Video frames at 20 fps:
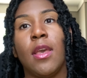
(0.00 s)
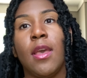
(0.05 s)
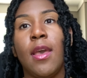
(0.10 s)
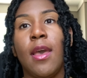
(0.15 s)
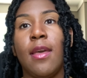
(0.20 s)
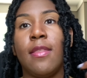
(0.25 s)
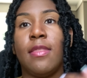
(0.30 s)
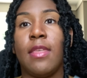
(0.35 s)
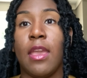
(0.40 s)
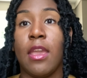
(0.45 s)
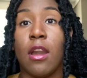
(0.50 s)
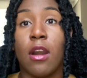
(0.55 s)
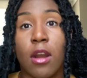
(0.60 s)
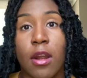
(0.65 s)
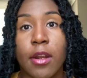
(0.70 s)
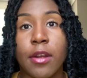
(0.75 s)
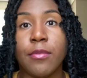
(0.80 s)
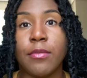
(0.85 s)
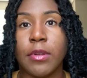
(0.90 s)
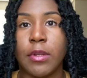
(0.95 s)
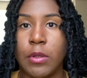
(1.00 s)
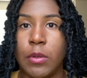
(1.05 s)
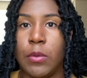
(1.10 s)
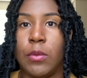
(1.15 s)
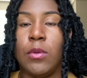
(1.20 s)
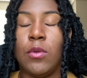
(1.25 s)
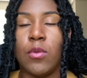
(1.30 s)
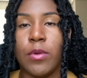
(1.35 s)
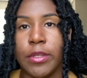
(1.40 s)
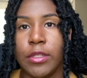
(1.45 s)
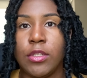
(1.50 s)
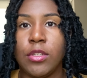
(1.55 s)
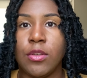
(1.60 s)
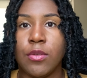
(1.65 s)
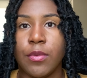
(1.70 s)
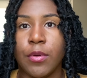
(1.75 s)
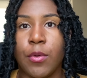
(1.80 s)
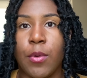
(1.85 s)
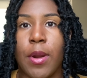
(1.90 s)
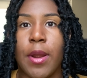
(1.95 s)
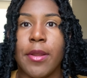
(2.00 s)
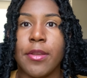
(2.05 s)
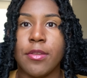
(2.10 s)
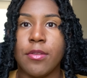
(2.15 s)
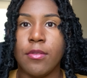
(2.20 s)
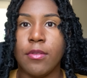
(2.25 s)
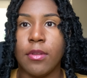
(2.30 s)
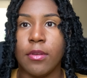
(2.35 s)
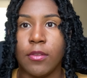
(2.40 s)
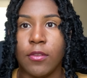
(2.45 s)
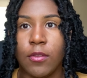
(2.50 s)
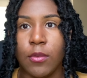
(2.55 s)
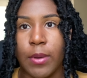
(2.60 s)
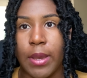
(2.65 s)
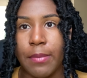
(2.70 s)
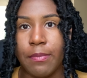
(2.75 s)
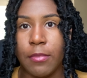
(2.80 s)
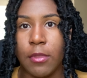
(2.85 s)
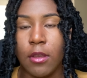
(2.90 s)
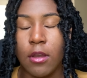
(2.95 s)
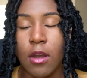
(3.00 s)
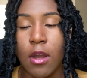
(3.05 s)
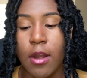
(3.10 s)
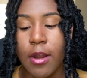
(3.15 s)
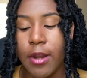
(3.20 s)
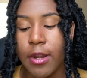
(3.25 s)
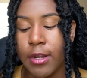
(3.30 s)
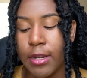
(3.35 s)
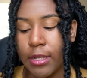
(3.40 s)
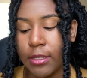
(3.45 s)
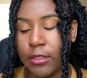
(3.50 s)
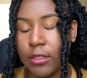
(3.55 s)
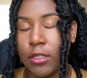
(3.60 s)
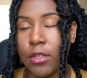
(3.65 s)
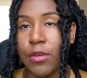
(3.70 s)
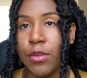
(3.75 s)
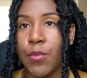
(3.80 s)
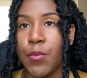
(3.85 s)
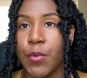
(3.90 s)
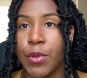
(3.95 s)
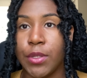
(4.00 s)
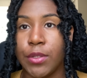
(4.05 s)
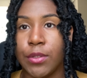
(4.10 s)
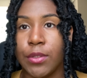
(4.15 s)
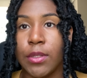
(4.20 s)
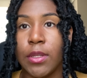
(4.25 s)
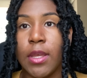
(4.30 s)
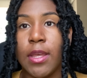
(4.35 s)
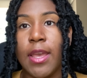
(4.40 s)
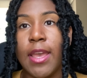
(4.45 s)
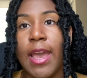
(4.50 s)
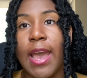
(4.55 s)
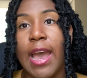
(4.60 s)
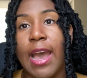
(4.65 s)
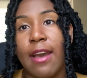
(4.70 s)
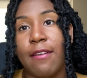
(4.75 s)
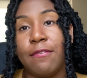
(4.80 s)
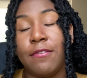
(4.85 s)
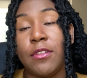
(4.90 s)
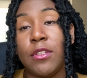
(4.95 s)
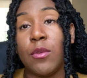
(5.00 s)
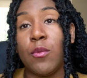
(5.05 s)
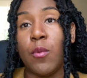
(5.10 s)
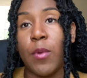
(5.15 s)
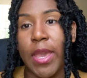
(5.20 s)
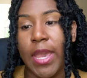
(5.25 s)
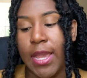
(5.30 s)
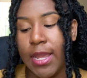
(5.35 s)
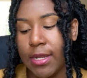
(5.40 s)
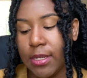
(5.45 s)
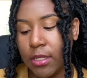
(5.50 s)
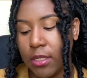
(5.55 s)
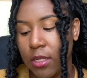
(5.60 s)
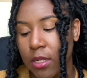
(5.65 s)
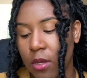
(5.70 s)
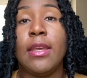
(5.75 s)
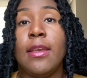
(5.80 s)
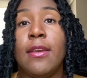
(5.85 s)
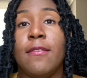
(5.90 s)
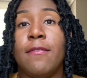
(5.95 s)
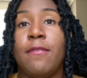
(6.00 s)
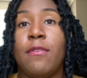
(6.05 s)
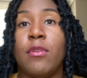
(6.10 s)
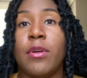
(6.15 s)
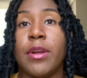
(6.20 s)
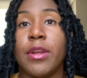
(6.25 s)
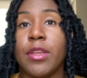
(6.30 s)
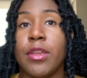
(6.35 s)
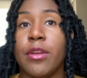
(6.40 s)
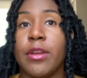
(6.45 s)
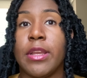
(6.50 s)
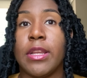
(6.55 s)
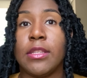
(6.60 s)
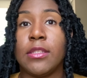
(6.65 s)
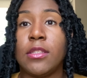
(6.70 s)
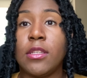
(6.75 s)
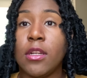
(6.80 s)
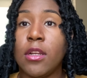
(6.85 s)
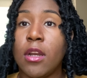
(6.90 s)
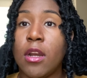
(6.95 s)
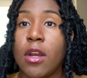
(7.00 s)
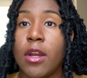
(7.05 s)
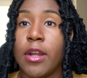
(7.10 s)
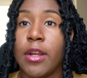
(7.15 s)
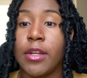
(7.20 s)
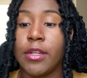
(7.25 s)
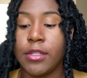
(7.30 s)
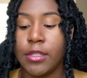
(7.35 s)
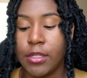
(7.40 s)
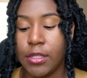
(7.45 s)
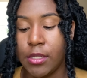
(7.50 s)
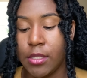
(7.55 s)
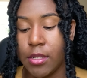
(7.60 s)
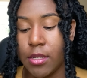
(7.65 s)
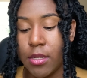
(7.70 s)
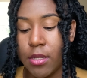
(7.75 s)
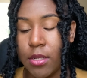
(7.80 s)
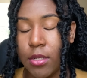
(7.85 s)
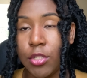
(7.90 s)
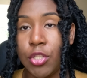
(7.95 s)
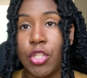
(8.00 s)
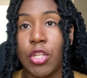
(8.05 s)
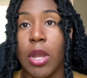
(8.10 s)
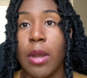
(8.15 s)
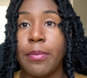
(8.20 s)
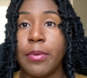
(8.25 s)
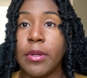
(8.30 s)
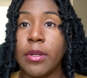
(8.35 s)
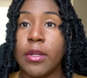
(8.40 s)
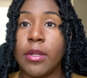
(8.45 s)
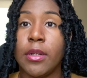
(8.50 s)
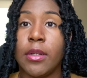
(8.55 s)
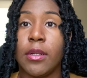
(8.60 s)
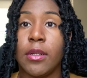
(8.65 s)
They are going to require you to swipe the card, and so you will have to wait for your Instacart shopper